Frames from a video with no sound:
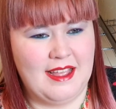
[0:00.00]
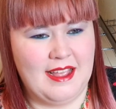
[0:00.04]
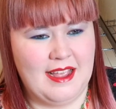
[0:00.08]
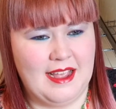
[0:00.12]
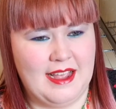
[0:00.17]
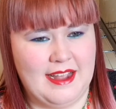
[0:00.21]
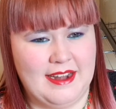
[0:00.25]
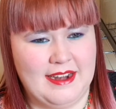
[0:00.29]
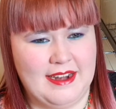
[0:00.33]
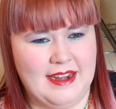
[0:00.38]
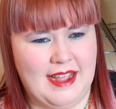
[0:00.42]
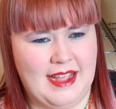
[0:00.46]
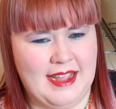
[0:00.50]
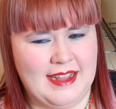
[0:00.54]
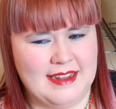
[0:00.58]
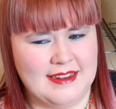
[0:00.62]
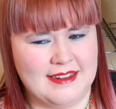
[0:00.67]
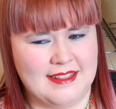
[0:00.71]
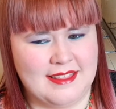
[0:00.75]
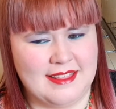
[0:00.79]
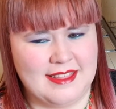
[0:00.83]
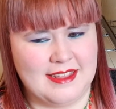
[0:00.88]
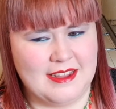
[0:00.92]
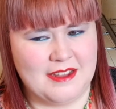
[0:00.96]
And I
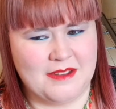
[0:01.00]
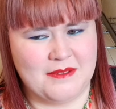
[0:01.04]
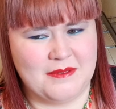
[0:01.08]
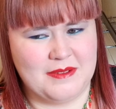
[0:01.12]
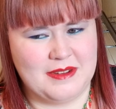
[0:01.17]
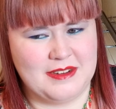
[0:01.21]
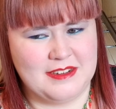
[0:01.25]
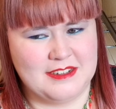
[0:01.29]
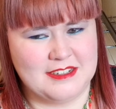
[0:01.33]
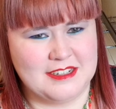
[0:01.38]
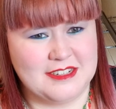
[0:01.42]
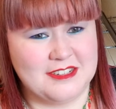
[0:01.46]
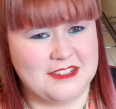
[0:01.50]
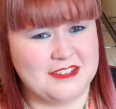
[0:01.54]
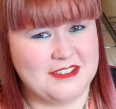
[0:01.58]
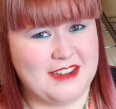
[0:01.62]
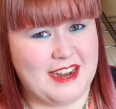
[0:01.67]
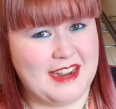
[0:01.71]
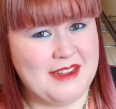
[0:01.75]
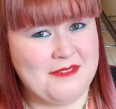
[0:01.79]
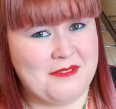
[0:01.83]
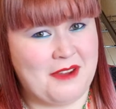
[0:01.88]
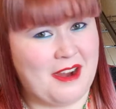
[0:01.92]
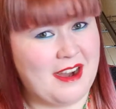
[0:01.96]
think we should
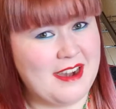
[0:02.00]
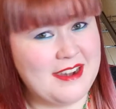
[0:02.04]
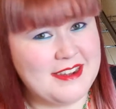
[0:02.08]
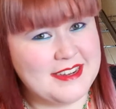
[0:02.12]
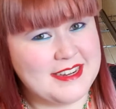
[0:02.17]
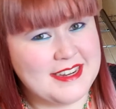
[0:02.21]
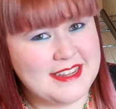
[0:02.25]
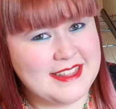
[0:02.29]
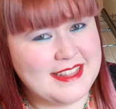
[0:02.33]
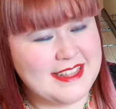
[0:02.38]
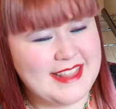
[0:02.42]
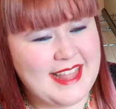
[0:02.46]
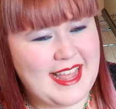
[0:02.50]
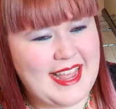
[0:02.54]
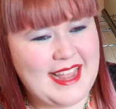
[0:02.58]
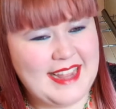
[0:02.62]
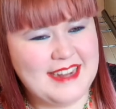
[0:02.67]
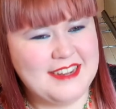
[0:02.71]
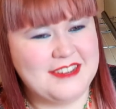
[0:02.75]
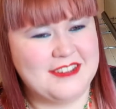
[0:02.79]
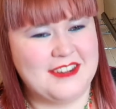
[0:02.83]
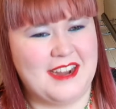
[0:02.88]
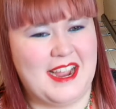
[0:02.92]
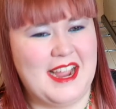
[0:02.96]
strive harder than
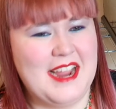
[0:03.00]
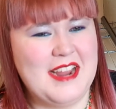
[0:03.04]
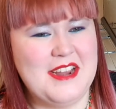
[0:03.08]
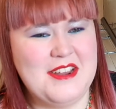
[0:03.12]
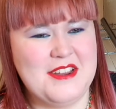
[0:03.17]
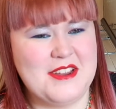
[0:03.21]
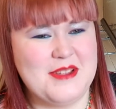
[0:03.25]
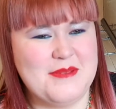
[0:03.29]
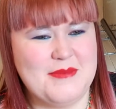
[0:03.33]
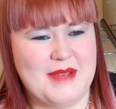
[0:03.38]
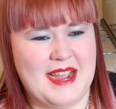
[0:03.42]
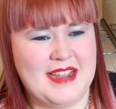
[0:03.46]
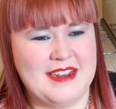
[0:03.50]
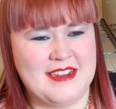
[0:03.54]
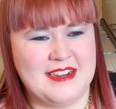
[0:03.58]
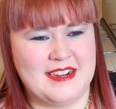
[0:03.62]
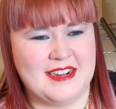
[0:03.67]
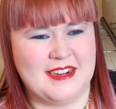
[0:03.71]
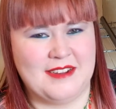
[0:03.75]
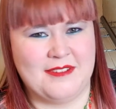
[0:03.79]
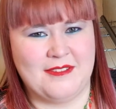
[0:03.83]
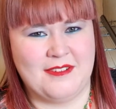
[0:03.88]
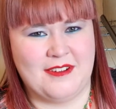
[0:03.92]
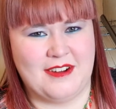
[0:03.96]
that, try and do
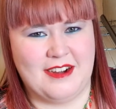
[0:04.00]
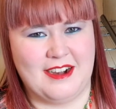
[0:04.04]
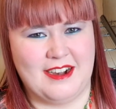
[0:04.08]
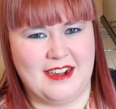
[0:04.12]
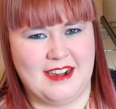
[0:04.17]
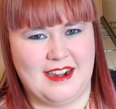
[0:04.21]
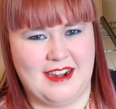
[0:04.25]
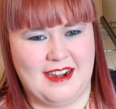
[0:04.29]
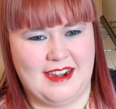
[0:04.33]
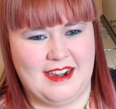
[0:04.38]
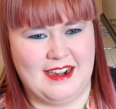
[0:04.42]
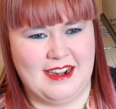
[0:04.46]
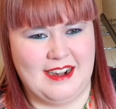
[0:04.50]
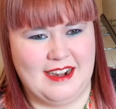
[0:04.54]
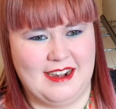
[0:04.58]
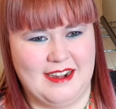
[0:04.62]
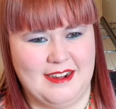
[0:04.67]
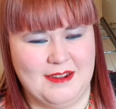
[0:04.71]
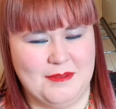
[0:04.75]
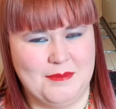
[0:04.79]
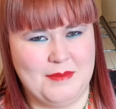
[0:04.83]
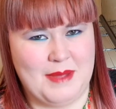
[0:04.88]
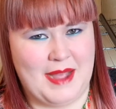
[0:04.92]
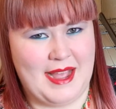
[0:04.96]
better for
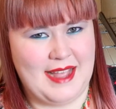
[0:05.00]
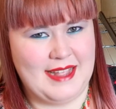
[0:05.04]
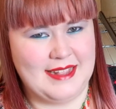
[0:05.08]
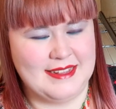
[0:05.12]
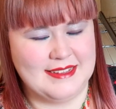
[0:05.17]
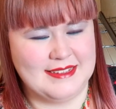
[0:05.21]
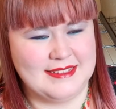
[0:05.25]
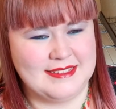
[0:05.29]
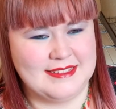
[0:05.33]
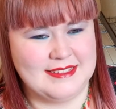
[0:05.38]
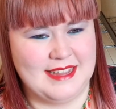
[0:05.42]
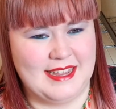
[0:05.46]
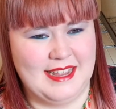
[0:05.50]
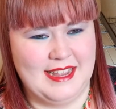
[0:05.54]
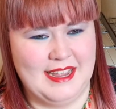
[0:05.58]
our pets.